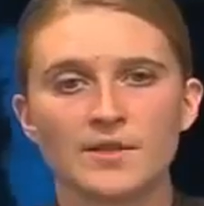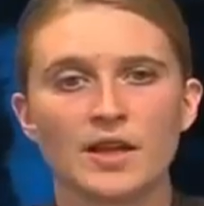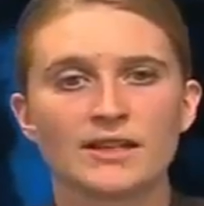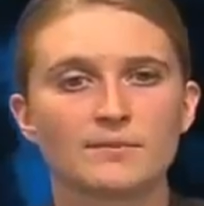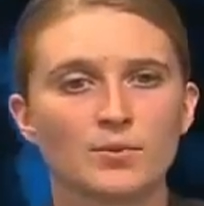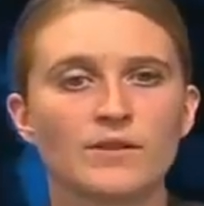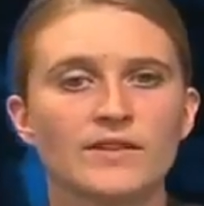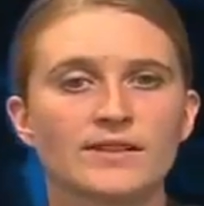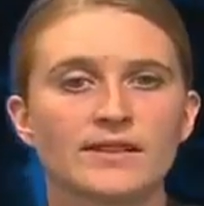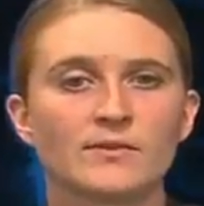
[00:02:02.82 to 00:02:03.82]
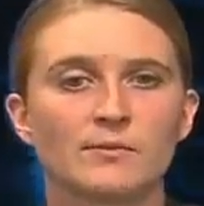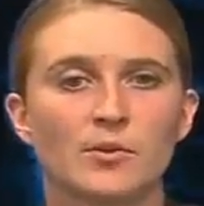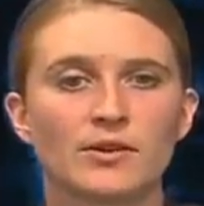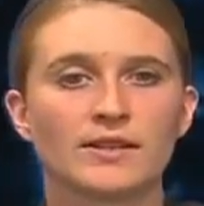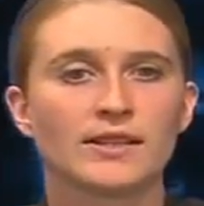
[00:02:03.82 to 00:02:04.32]
Upshot has previously
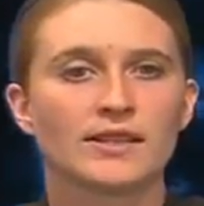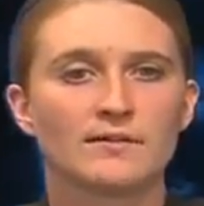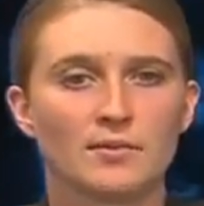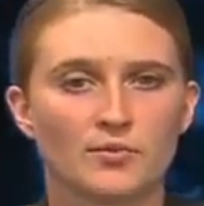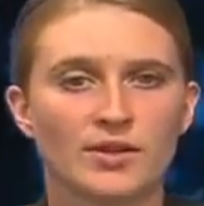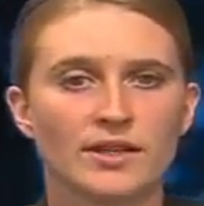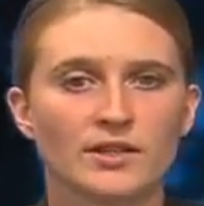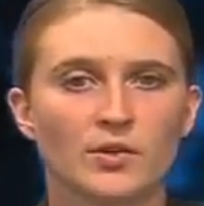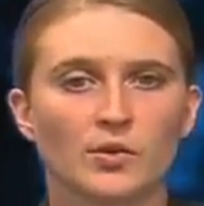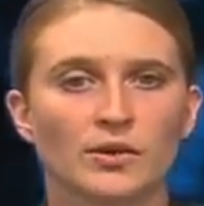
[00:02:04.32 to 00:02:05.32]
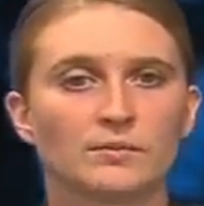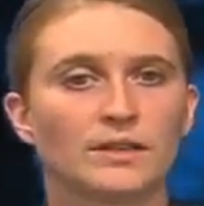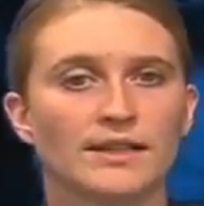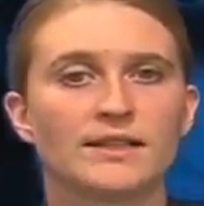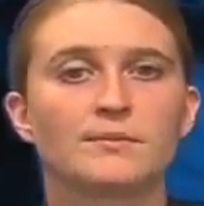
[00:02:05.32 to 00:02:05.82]
reported that the Marine Corps
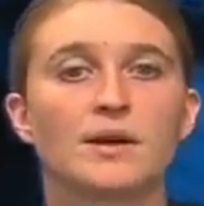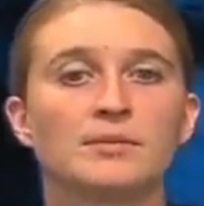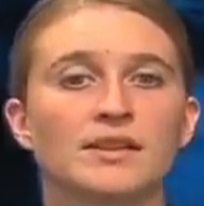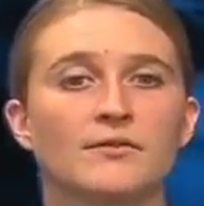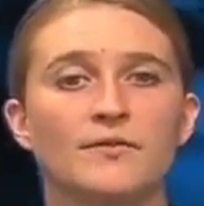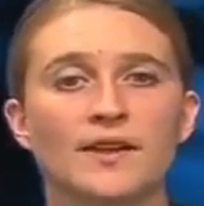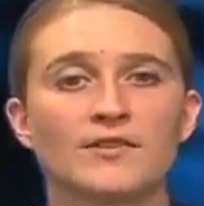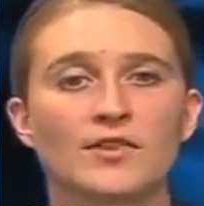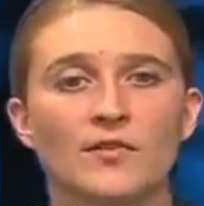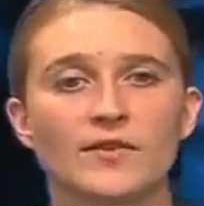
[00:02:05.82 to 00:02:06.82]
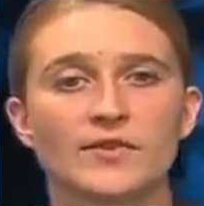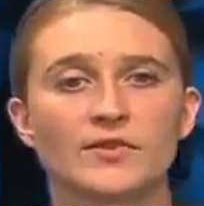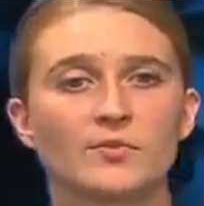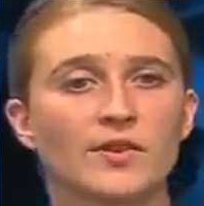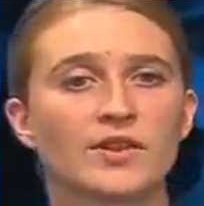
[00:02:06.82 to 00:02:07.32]
placed public affairs
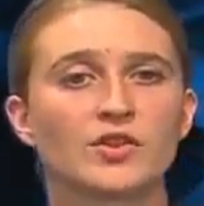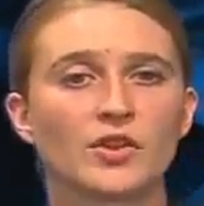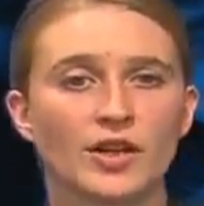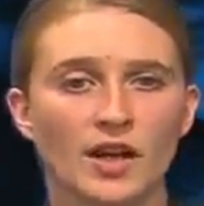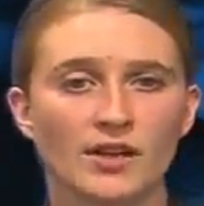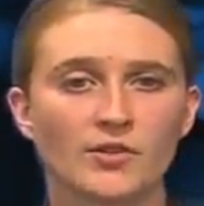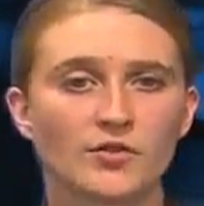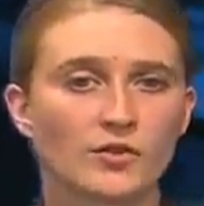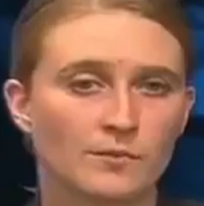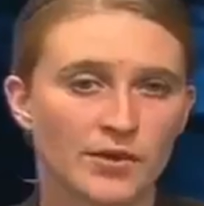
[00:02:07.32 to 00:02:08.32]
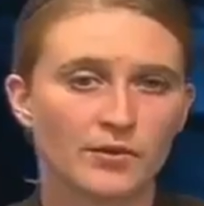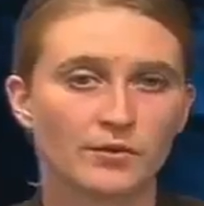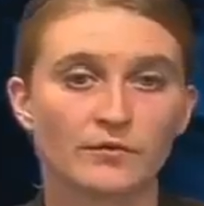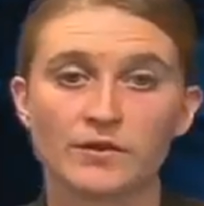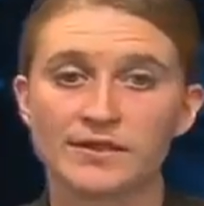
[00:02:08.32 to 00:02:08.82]
officers with the Chicago
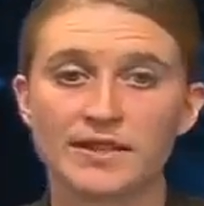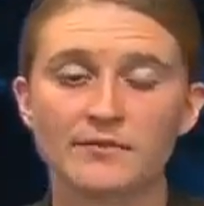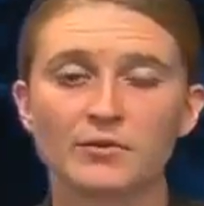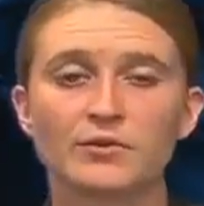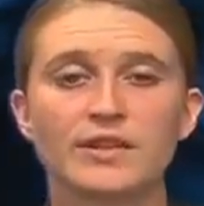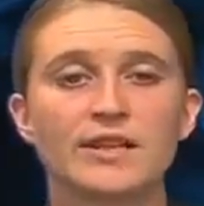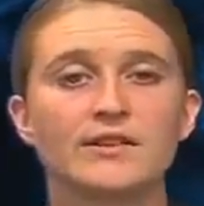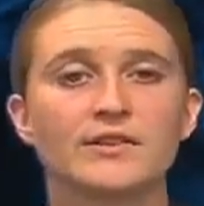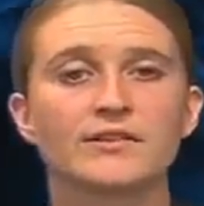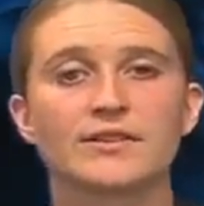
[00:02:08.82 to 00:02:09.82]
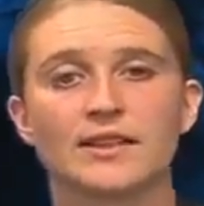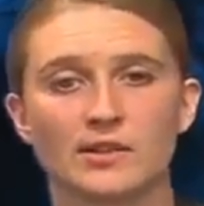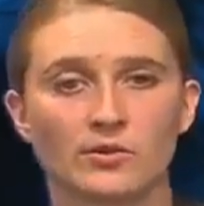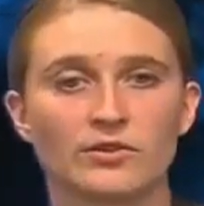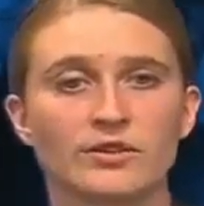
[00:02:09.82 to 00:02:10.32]
Tribune for several years in
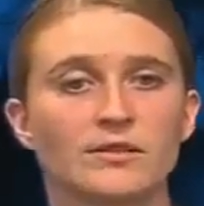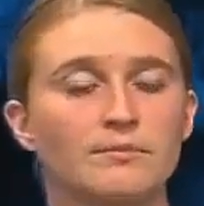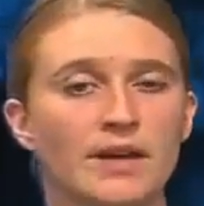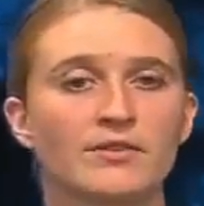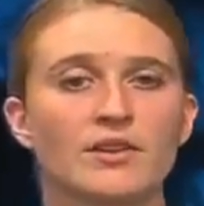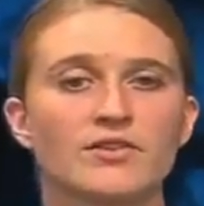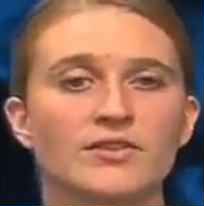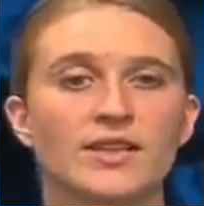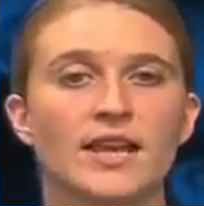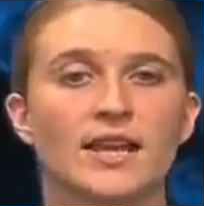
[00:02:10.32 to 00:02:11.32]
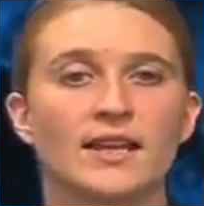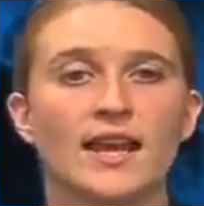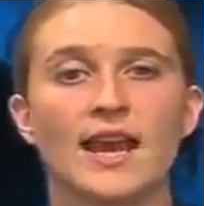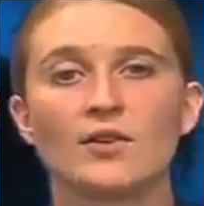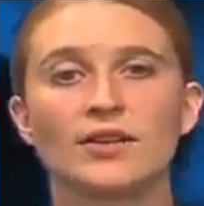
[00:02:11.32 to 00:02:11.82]
order to better understand
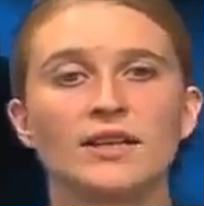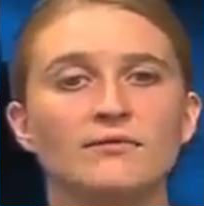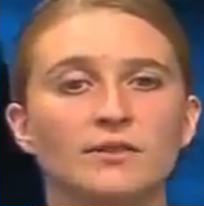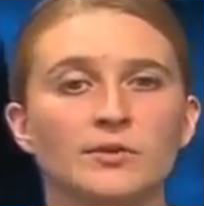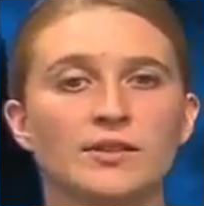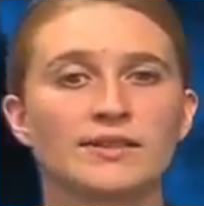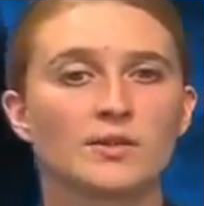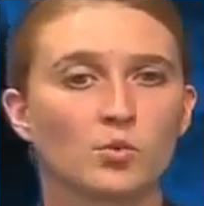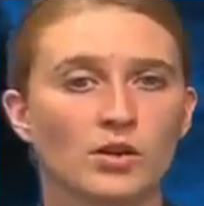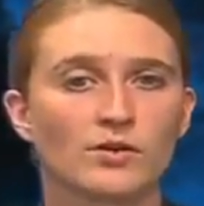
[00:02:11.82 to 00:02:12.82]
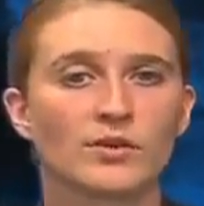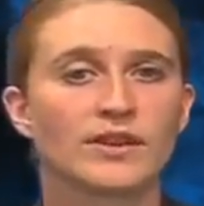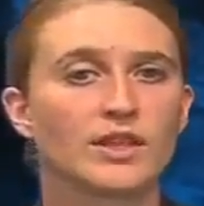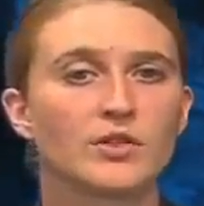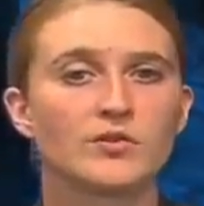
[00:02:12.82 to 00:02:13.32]
how to influence and work with
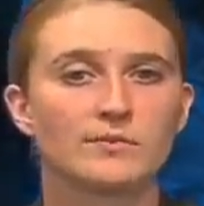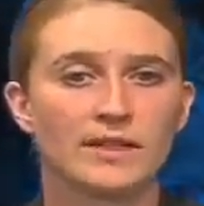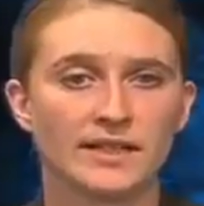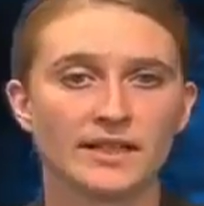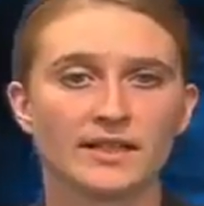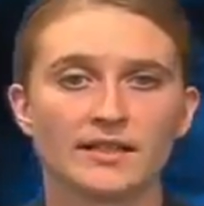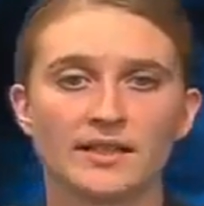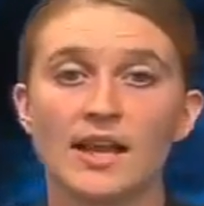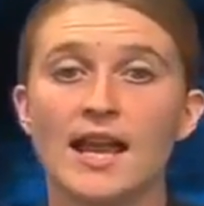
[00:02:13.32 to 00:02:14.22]
the news media.